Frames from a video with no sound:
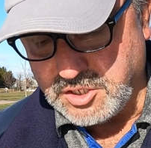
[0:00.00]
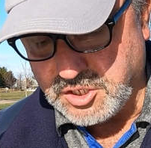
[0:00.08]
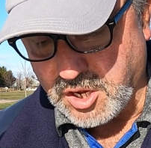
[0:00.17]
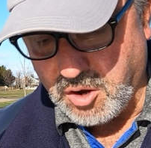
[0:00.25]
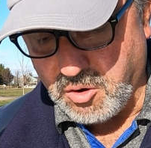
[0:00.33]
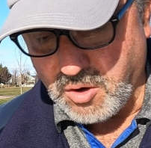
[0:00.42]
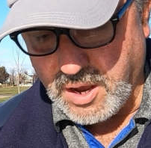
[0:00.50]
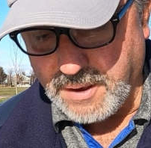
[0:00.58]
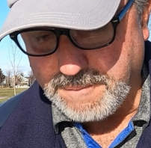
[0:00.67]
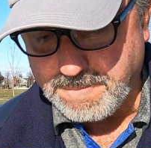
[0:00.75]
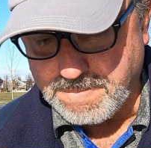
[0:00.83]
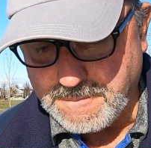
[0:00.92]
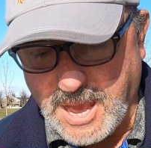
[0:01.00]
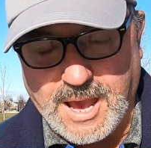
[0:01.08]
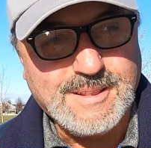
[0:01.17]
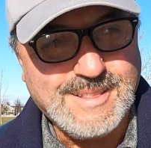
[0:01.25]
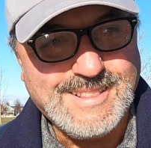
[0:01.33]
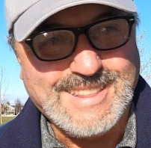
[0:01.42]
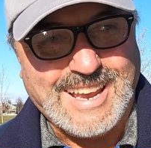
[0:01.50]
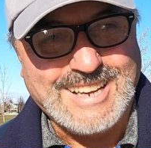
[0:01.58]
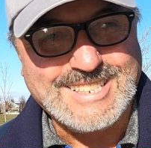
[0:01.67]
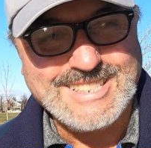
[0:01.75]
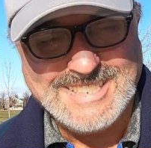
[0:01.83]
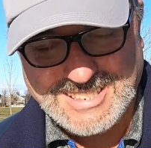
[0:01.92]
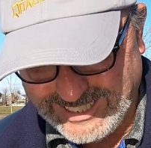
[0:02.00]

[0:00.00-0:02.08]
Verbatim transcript: So, yeah, thanks.